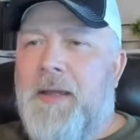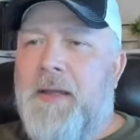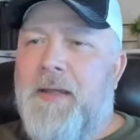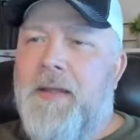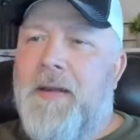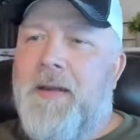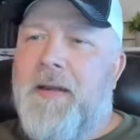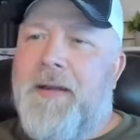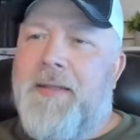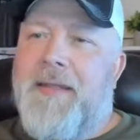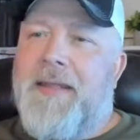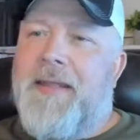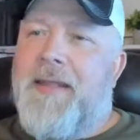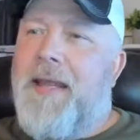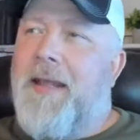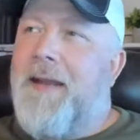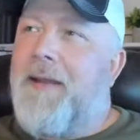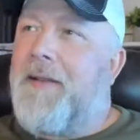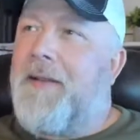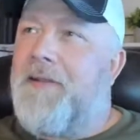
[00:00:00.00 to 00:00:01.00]
Here, I think
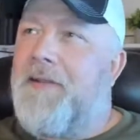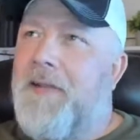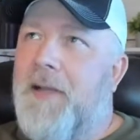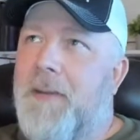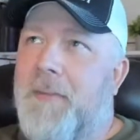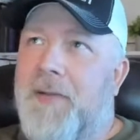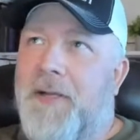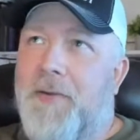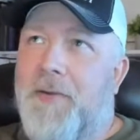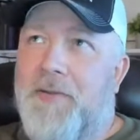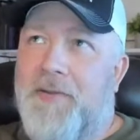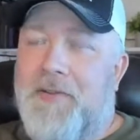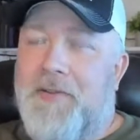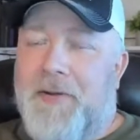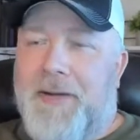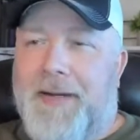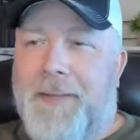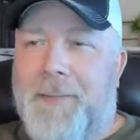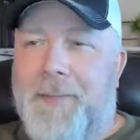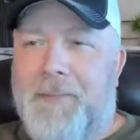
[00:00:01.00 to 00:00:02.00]
Yannick is coming out to
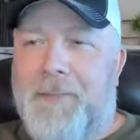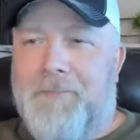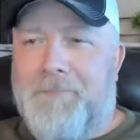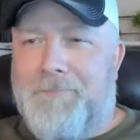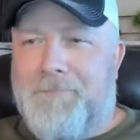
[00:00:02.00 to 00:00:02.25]
string him up.